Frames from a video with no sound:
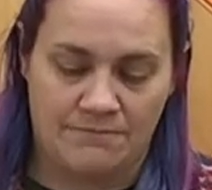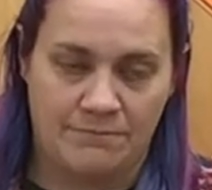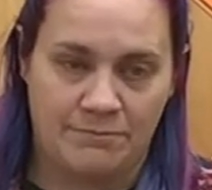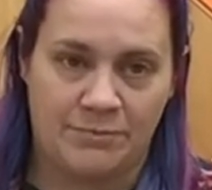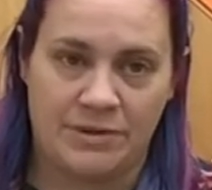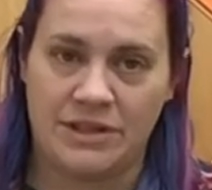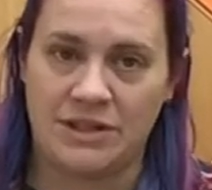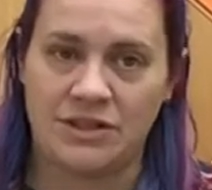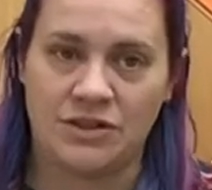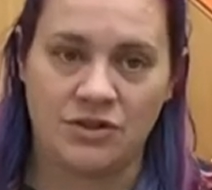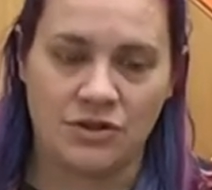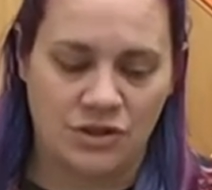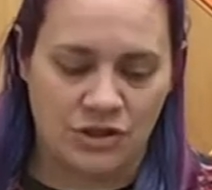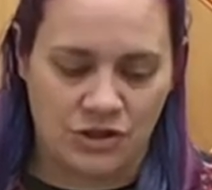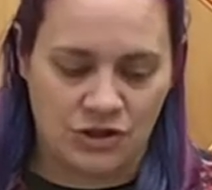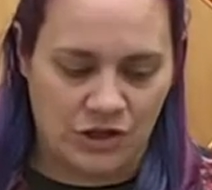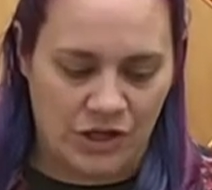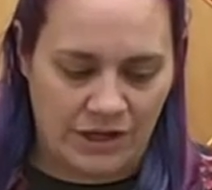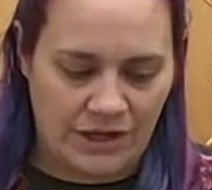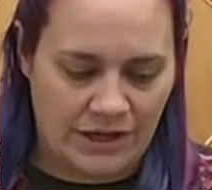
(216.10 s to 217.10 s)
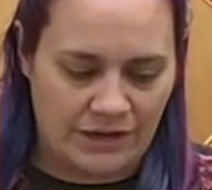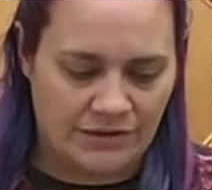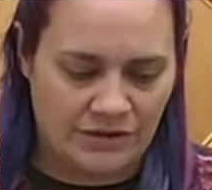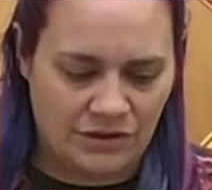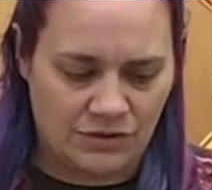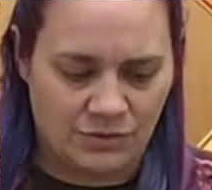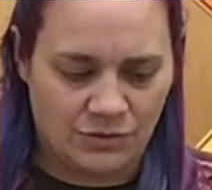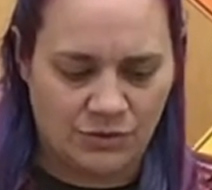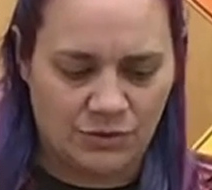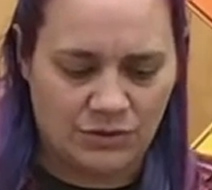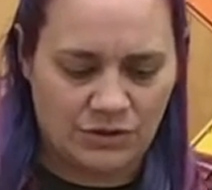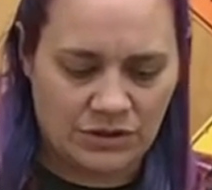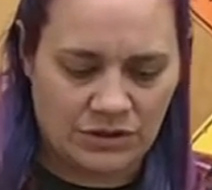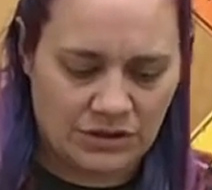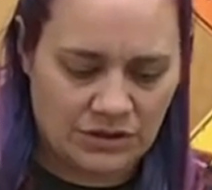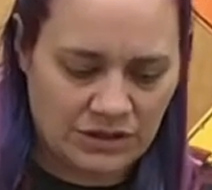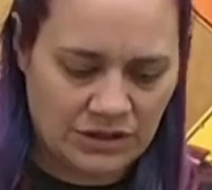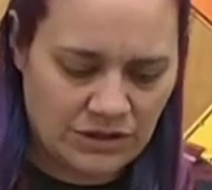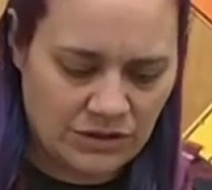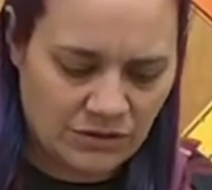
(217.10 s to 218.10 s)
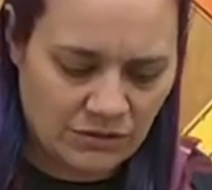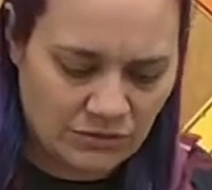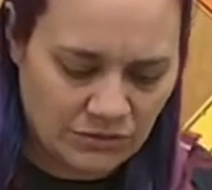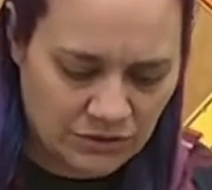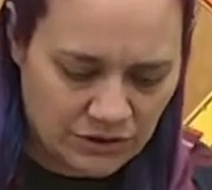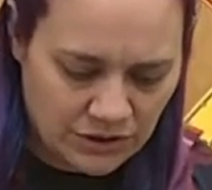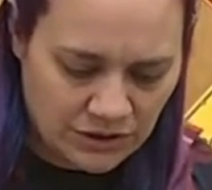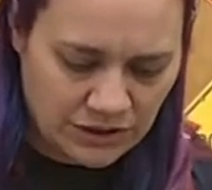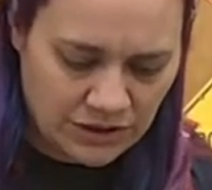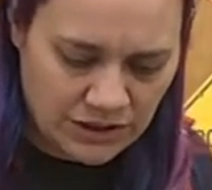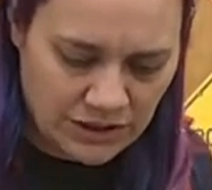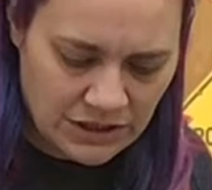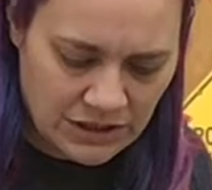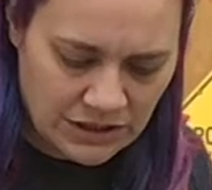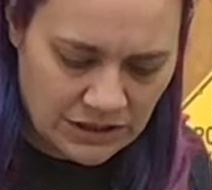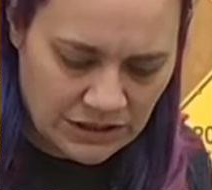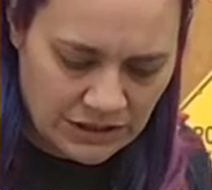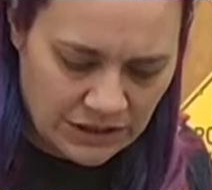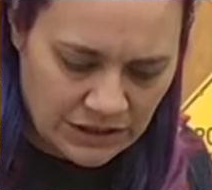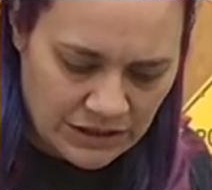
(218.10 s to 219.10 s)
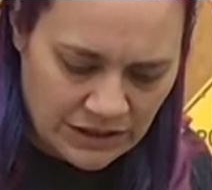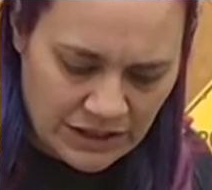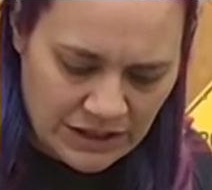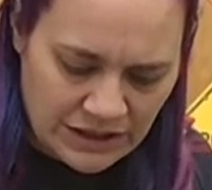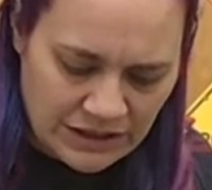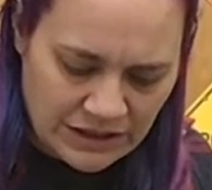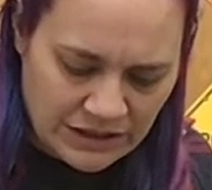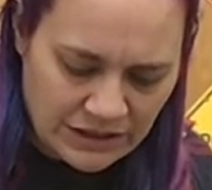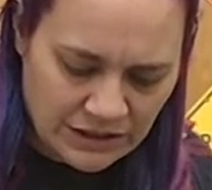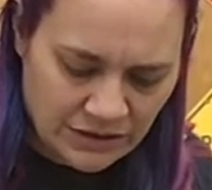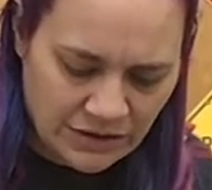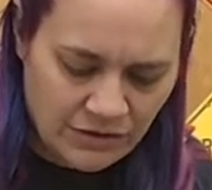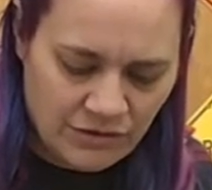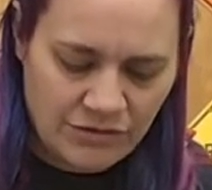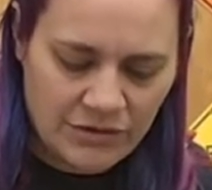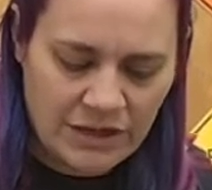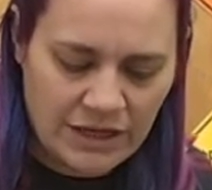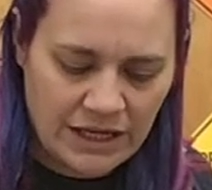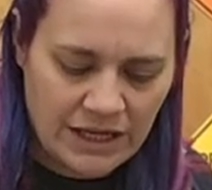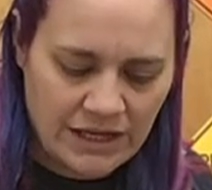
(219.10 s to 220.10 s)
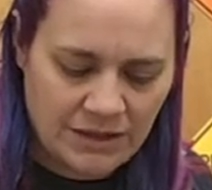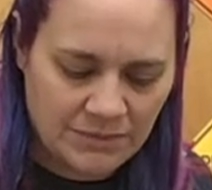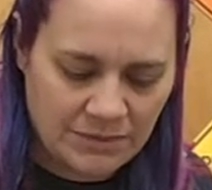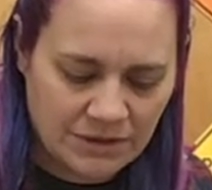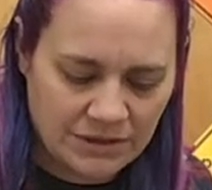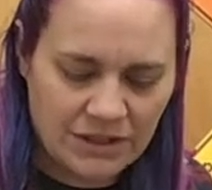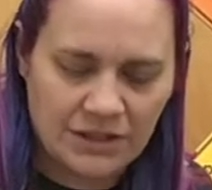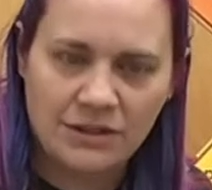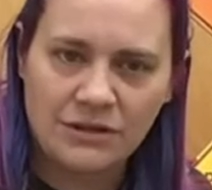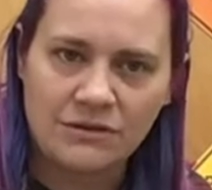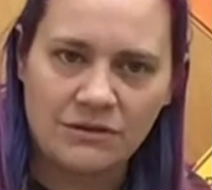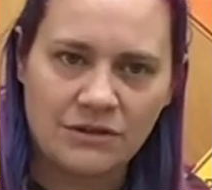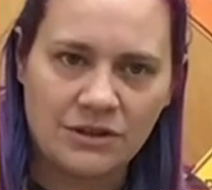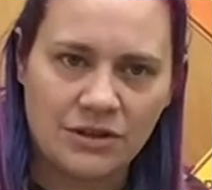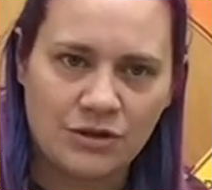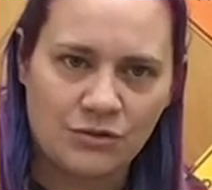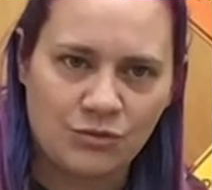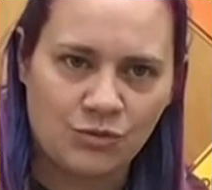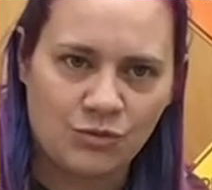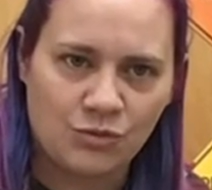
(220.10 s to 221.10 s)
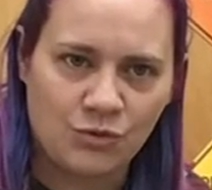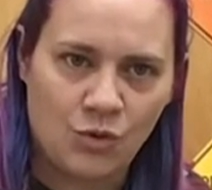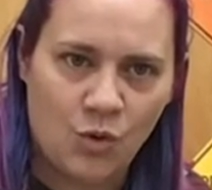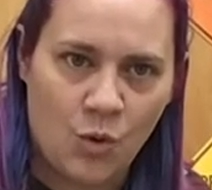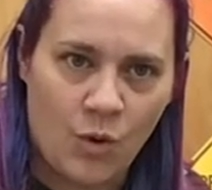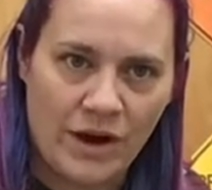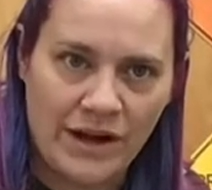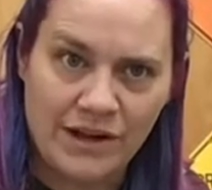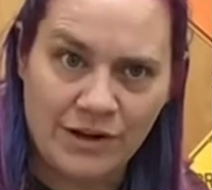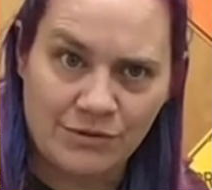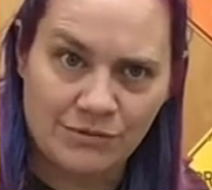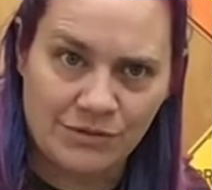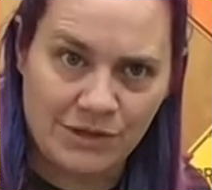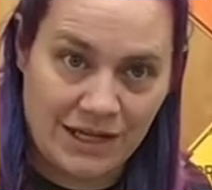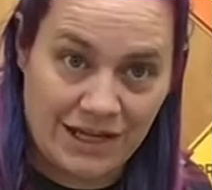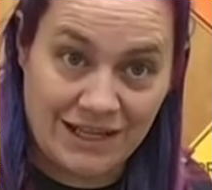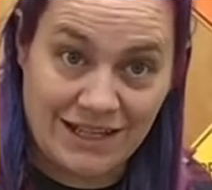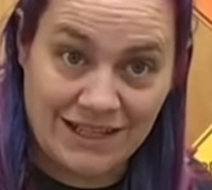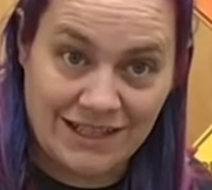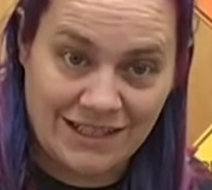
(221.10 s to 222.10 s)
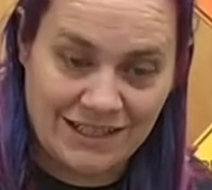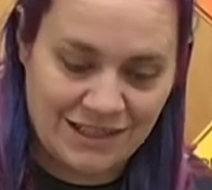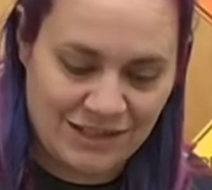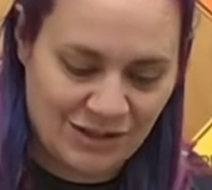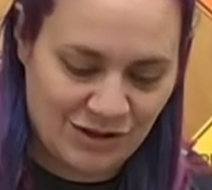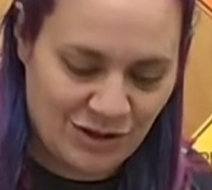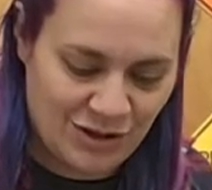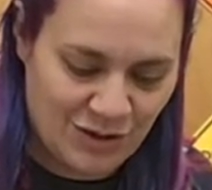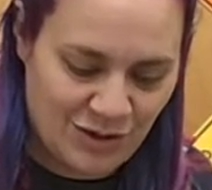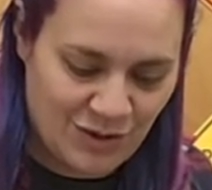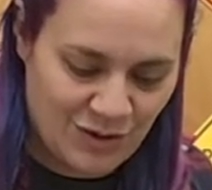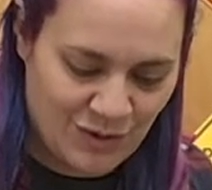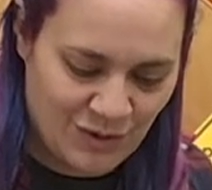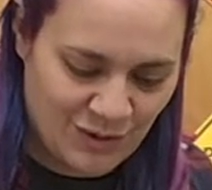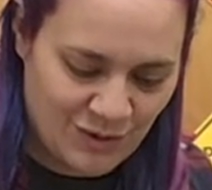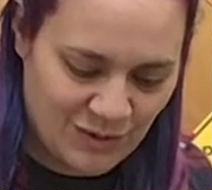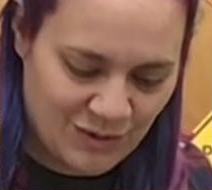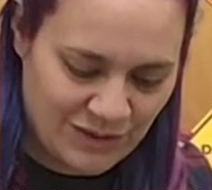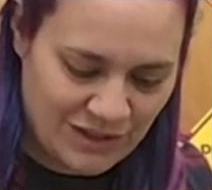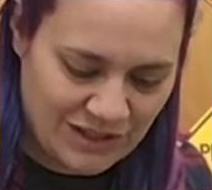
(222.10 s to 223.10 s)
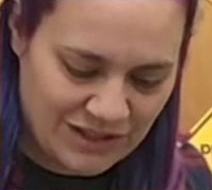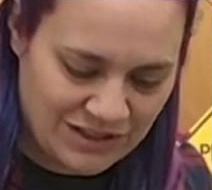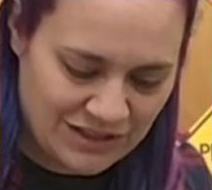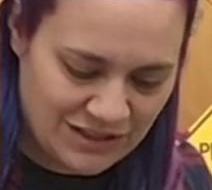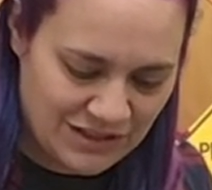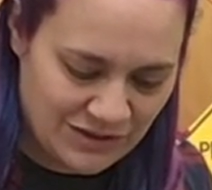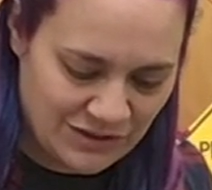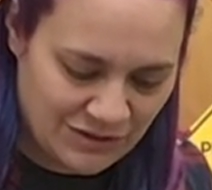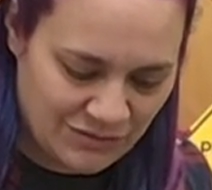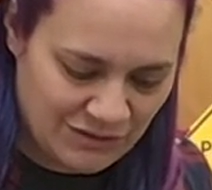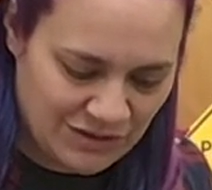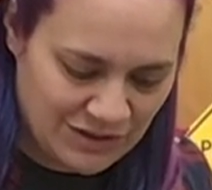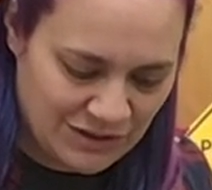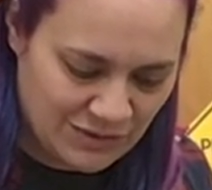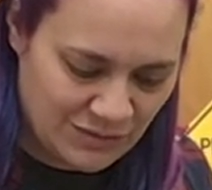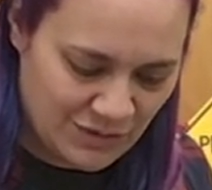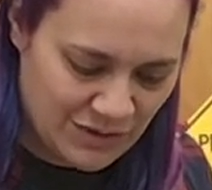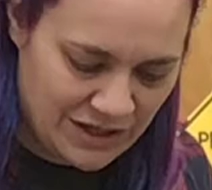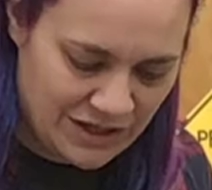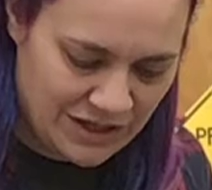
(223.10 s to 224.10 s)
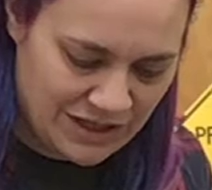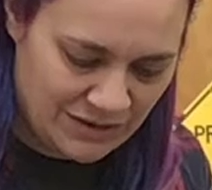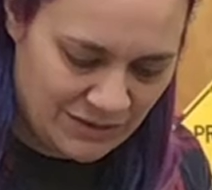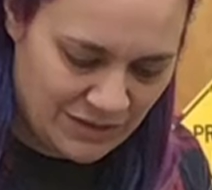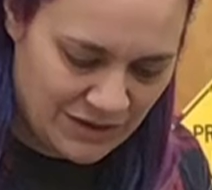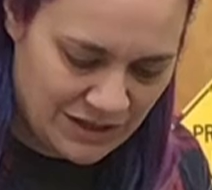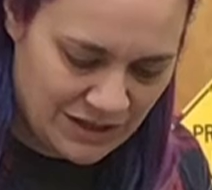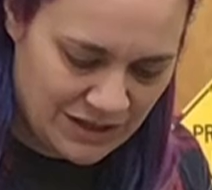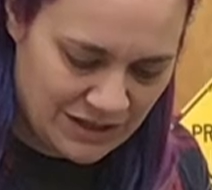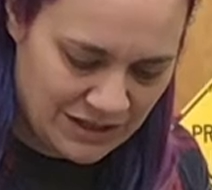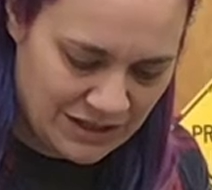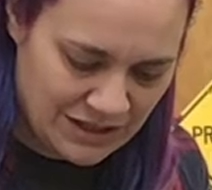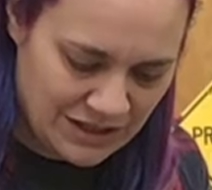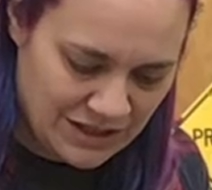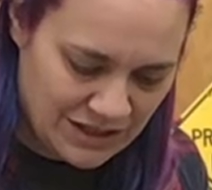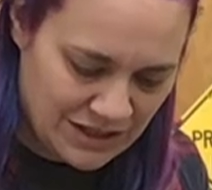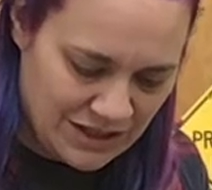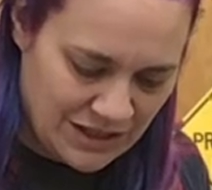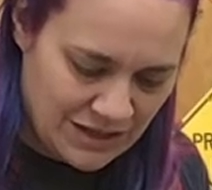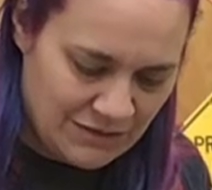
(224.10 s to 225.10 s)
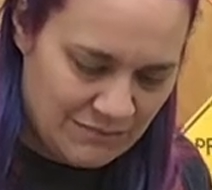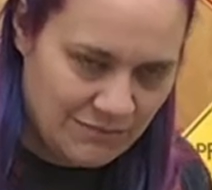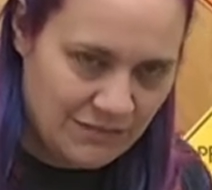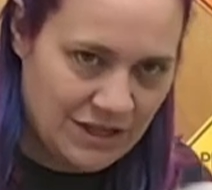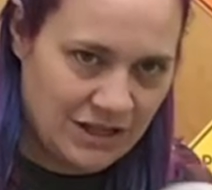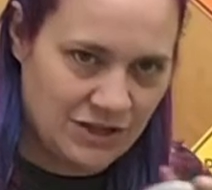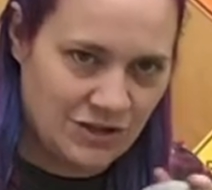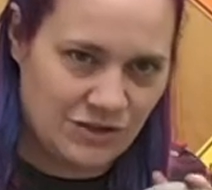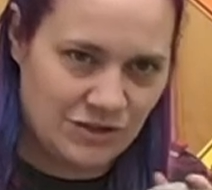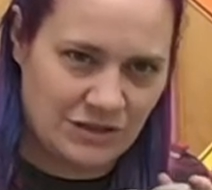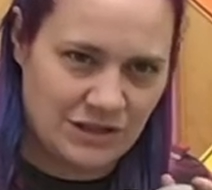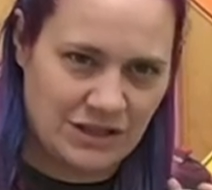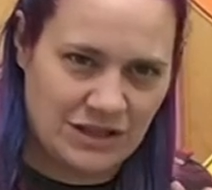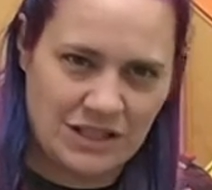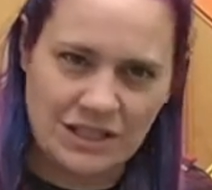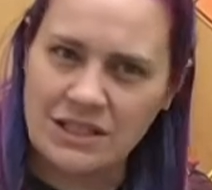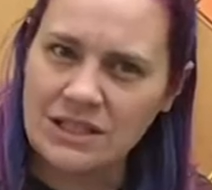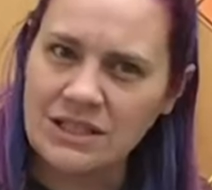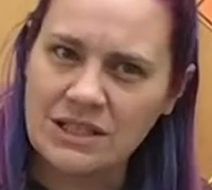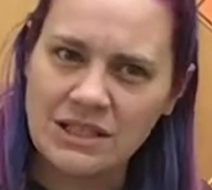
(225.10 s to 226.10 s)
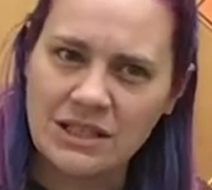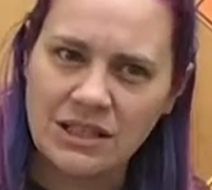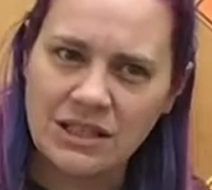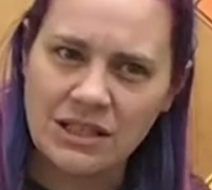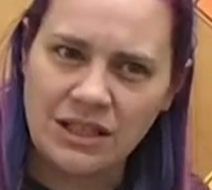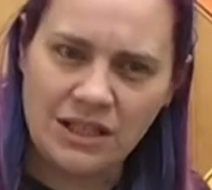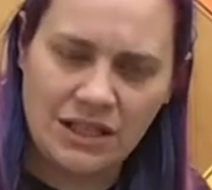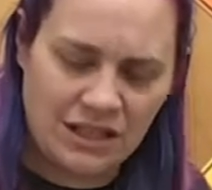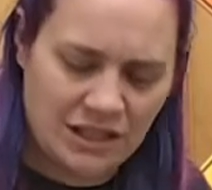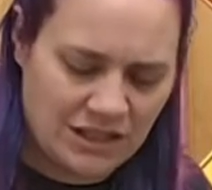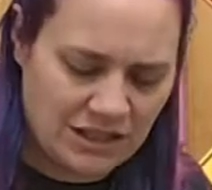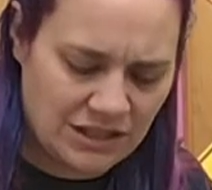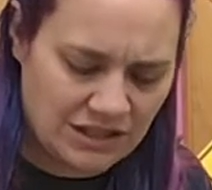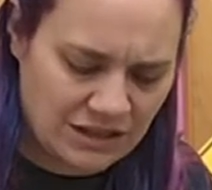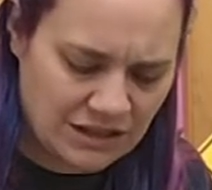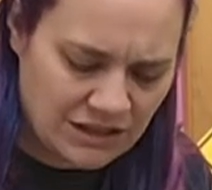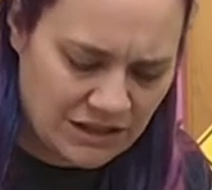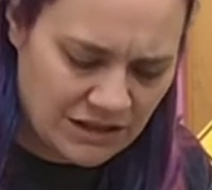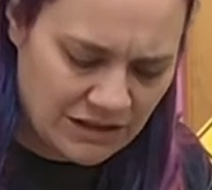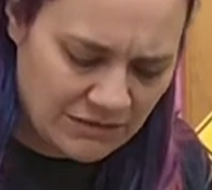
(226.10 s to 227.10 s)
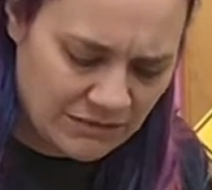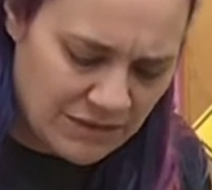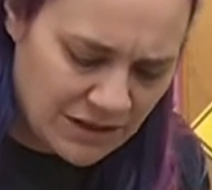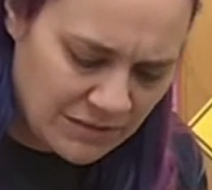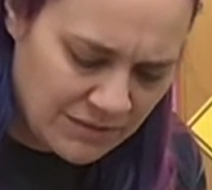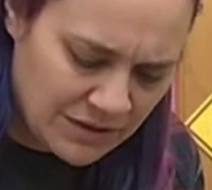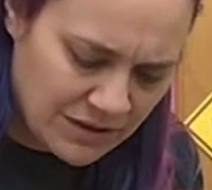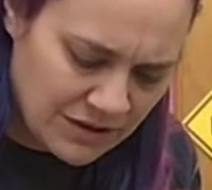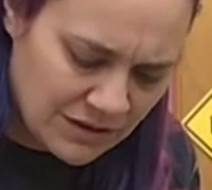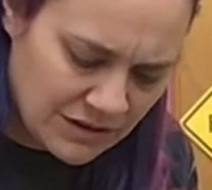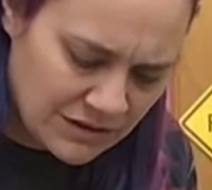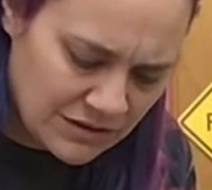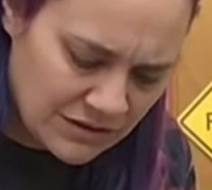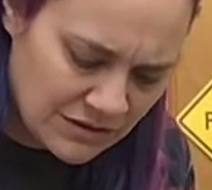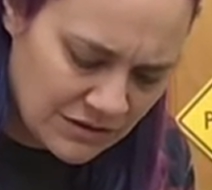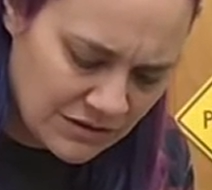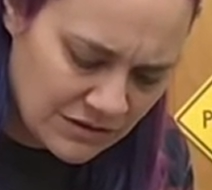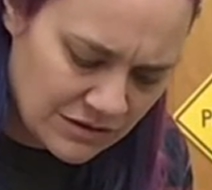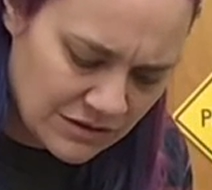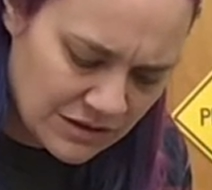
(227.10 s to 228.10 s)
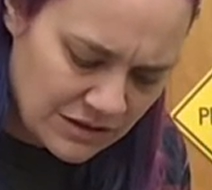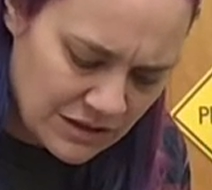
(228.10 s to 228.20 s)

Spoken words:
But it's good to check on these roots because they look okay, but they don't look quite right. So that's another reason why I want to make sure that this is clean and that maybe that there's